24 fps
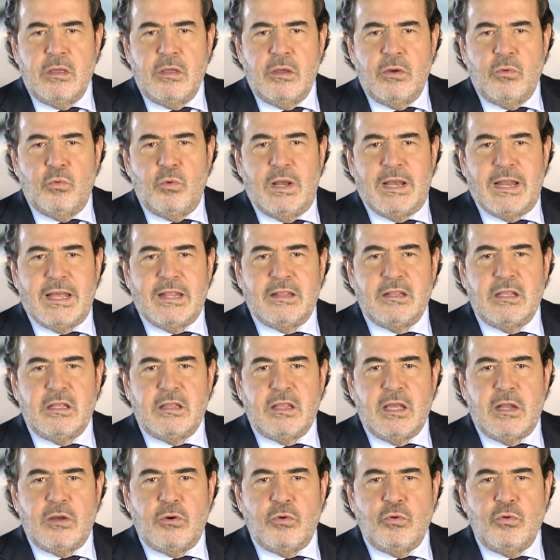We
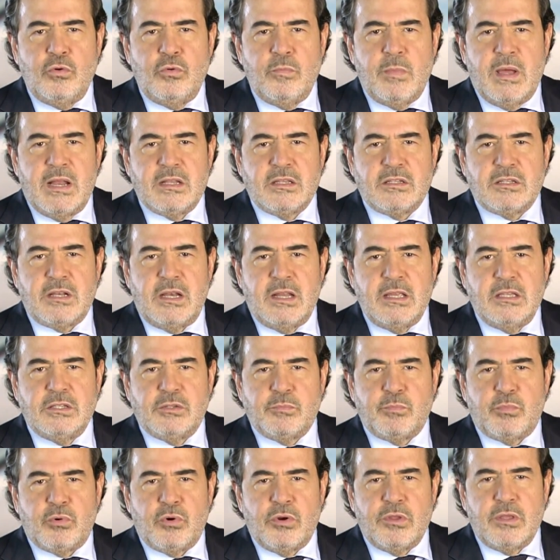landed a new managed lanes
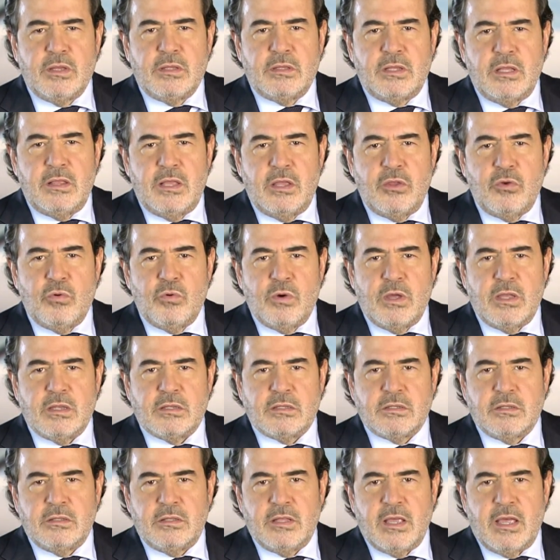project in the
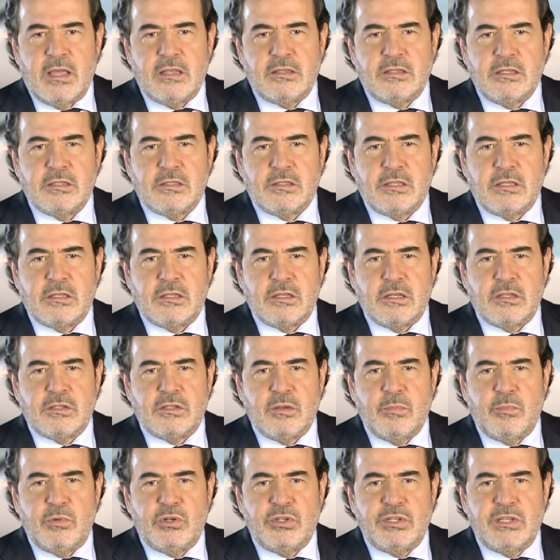US, the I-66
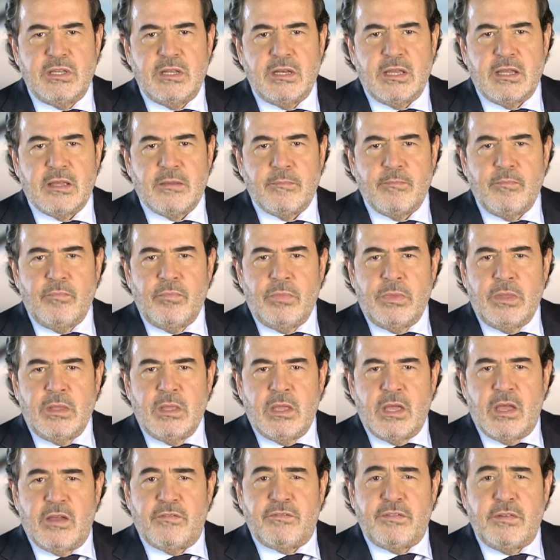in Virginia,
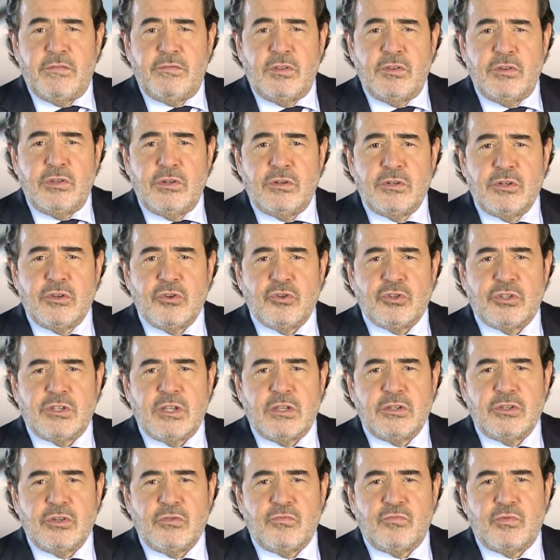a 50-year
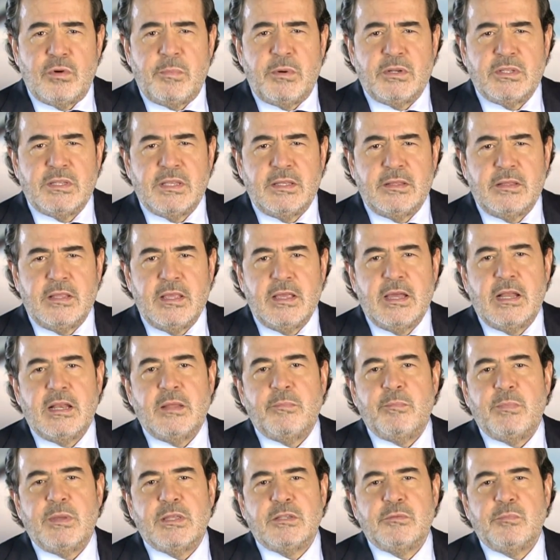concession representing an
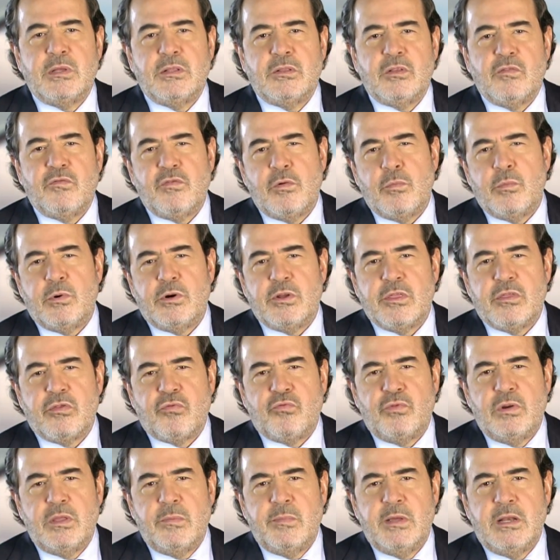investment of over
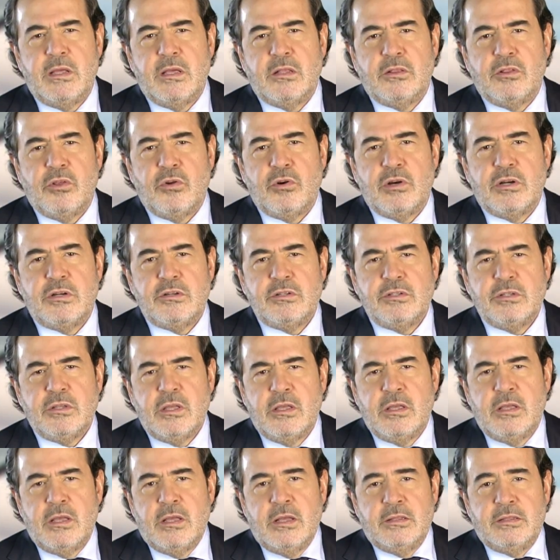$3 billion
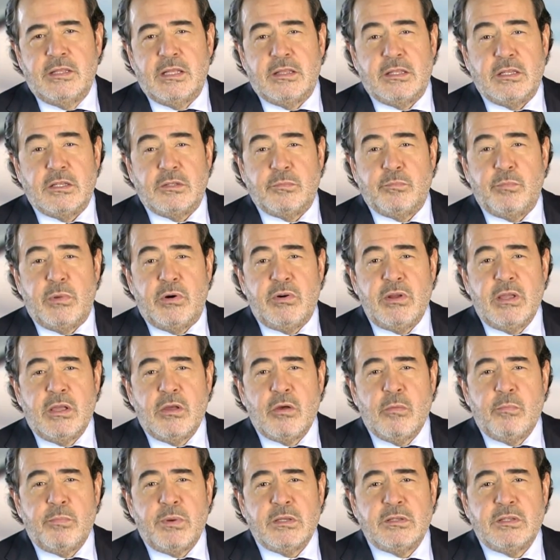that is very
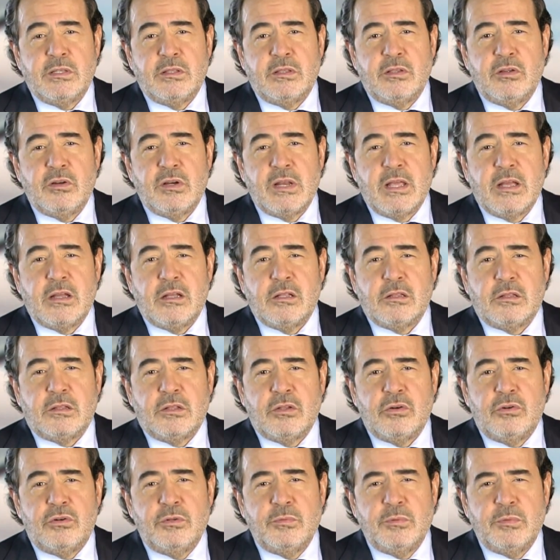complex in technical
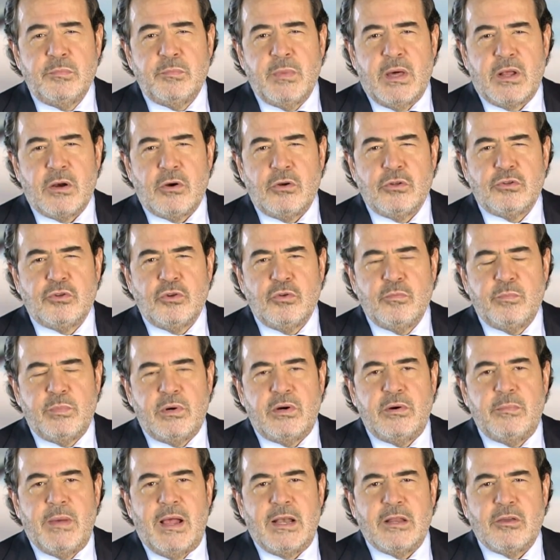terms, but also
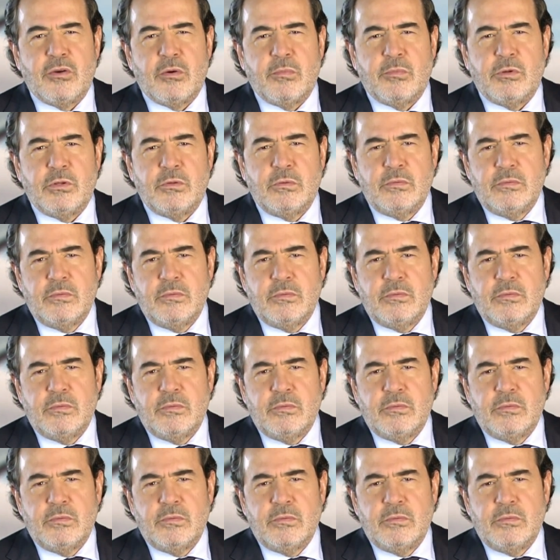very valuable.